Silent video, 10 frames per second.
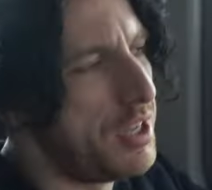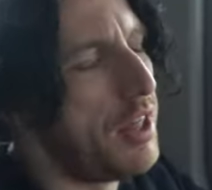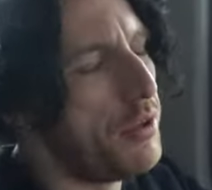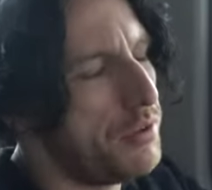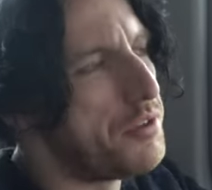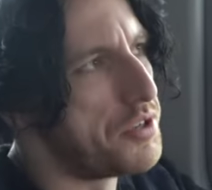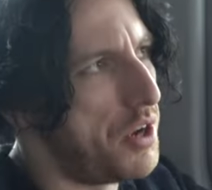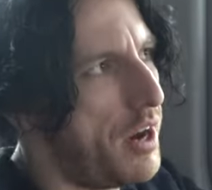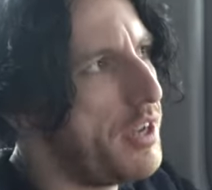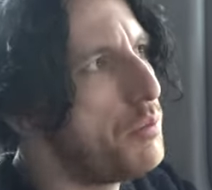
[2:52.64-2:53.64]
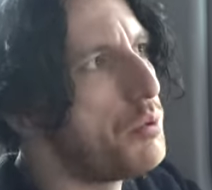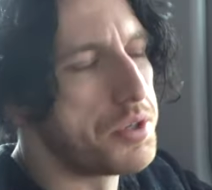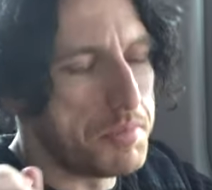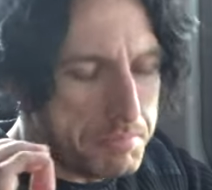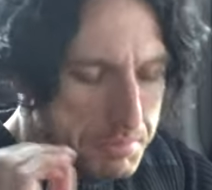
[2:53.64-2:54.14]
The other design
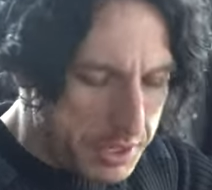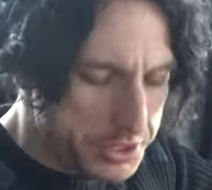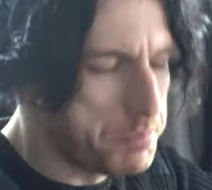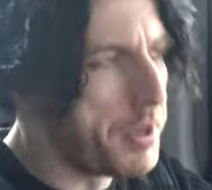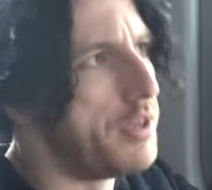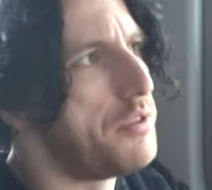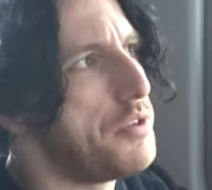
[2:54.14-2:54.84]
was a much better